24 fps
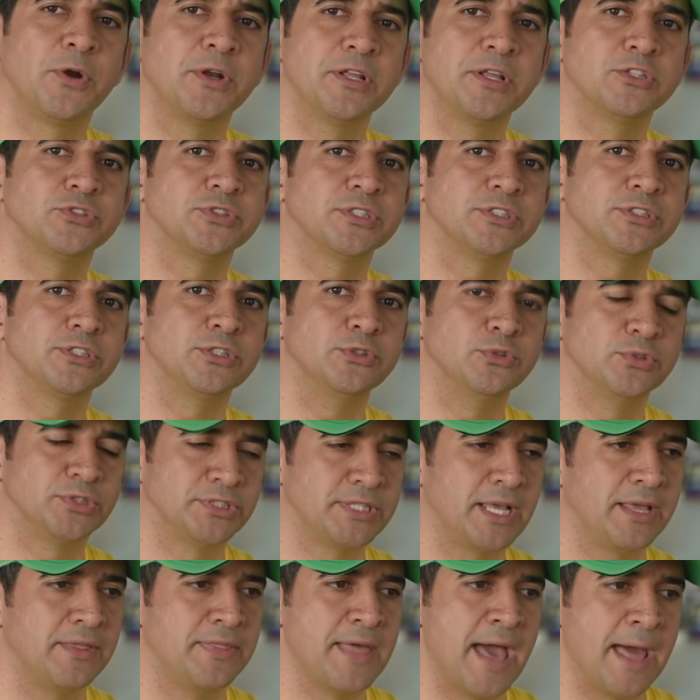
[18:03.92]
very interesting you
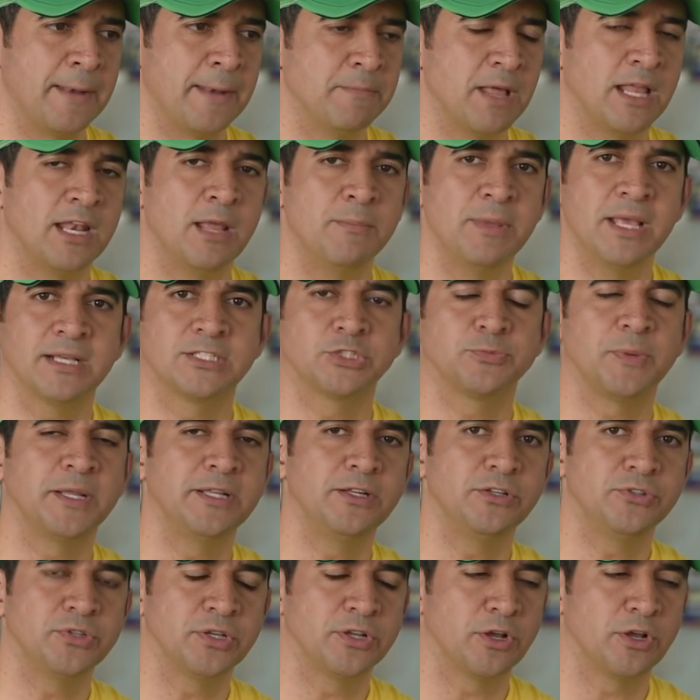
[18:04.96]
say that. And let me
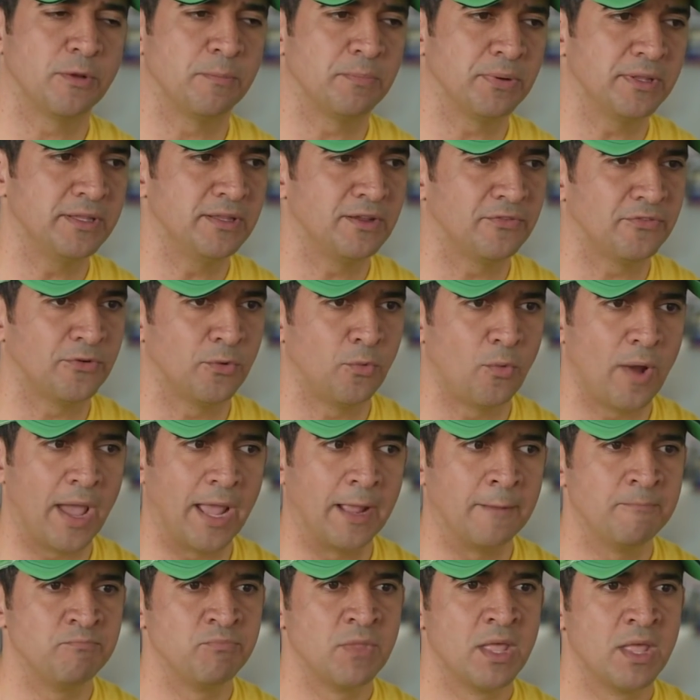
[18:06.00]
explain it in a completely different way.
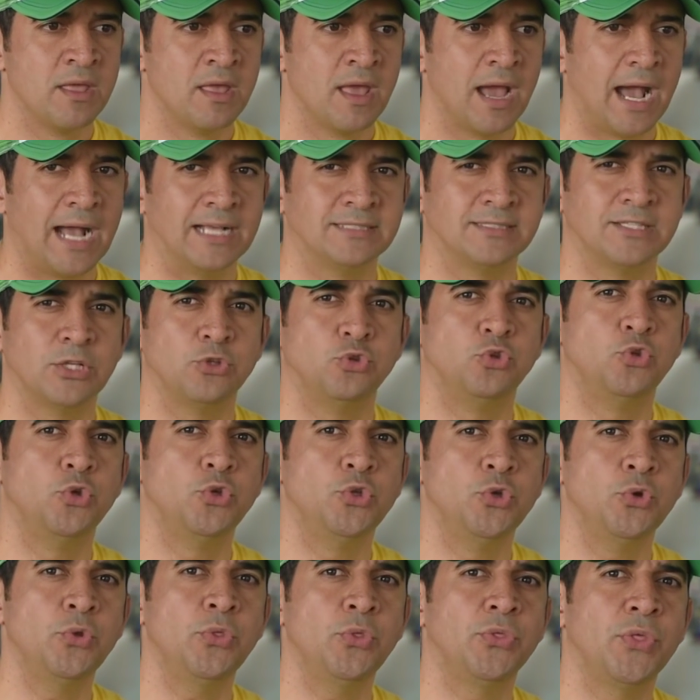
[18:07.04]
I said, do
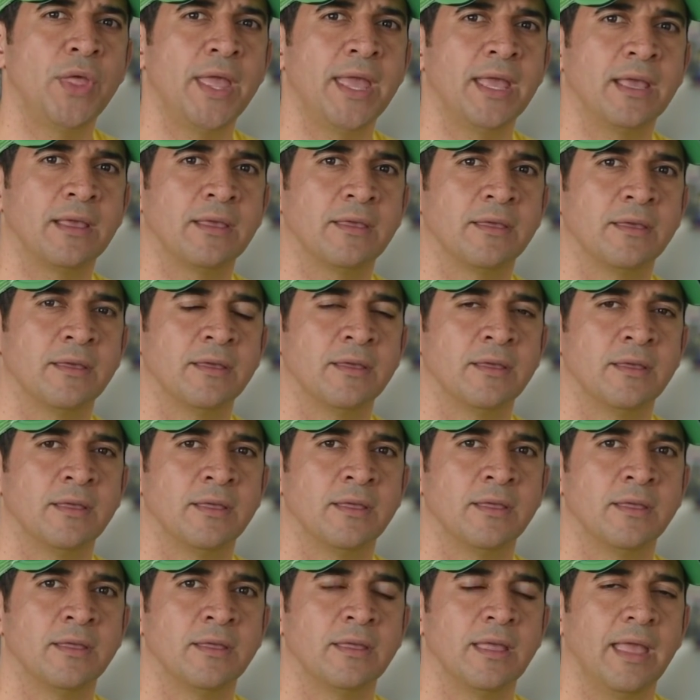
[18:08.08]
you think
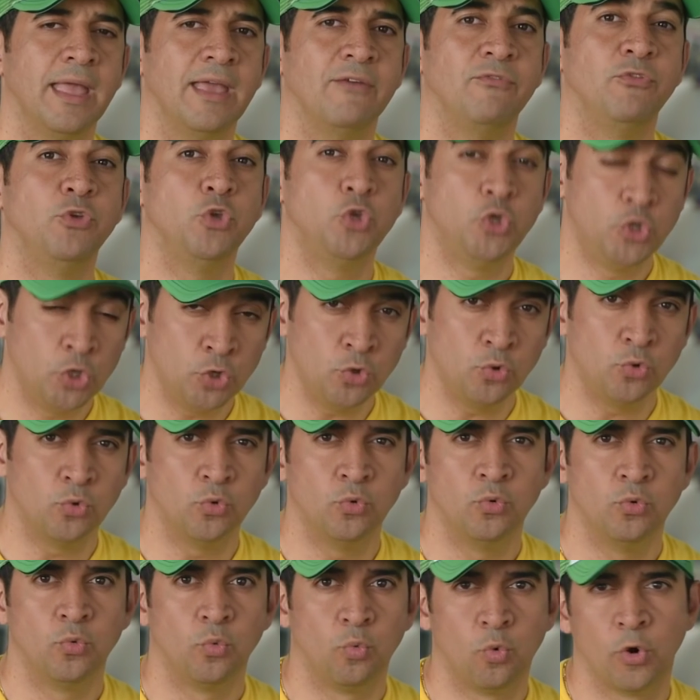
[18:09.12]
if
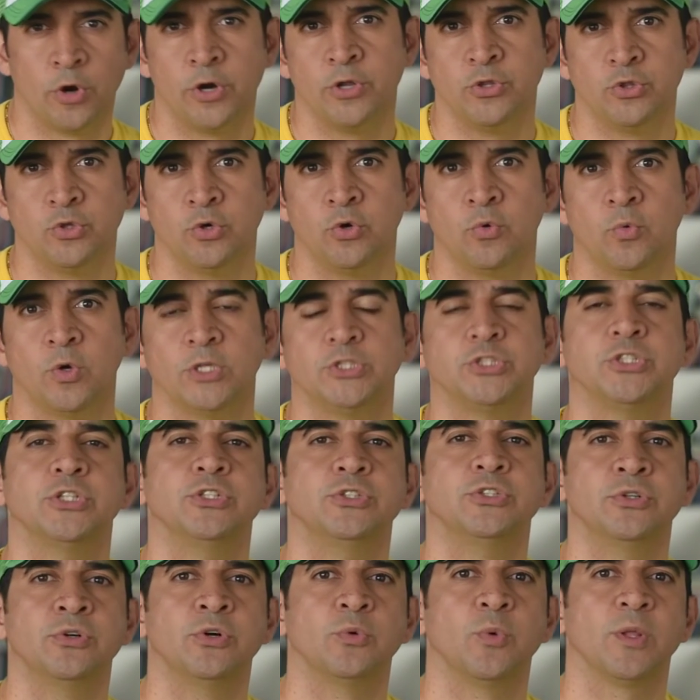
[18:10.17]
you weren't doing what
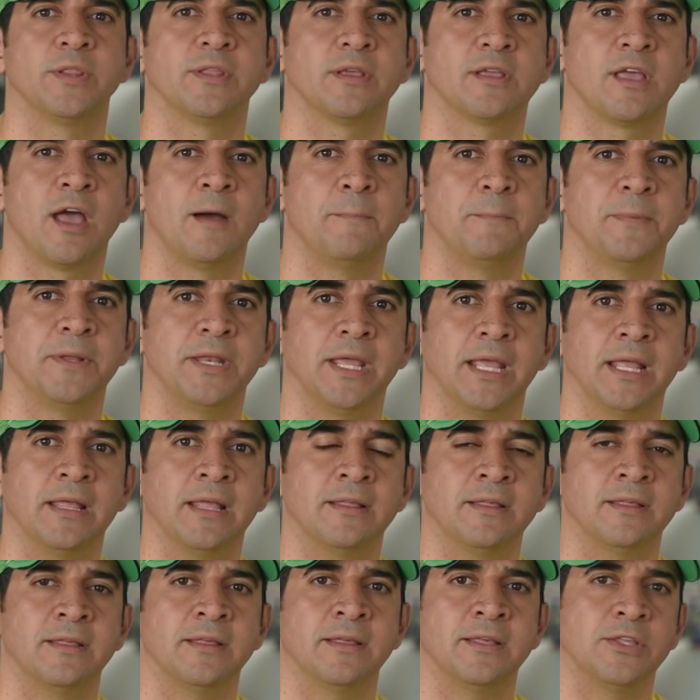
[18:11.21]
you're doing with the company,
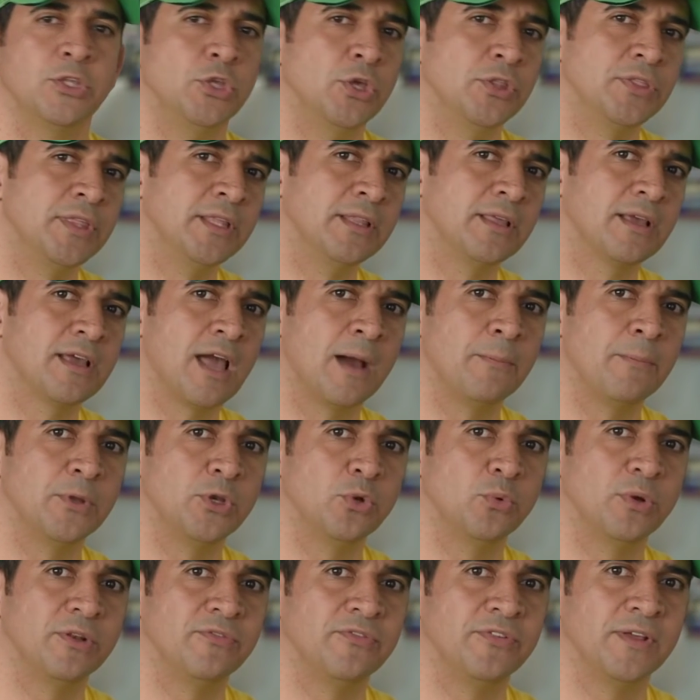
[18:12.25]
you think the
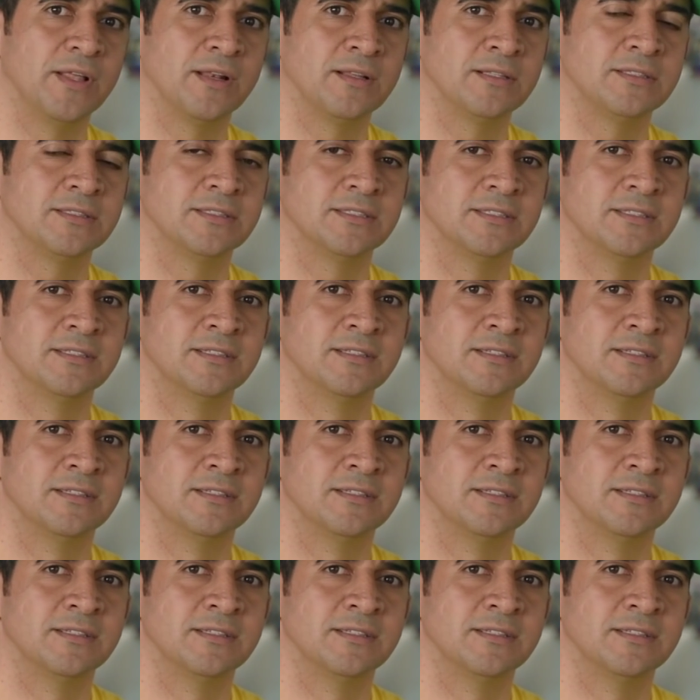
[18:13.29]
company would feel it?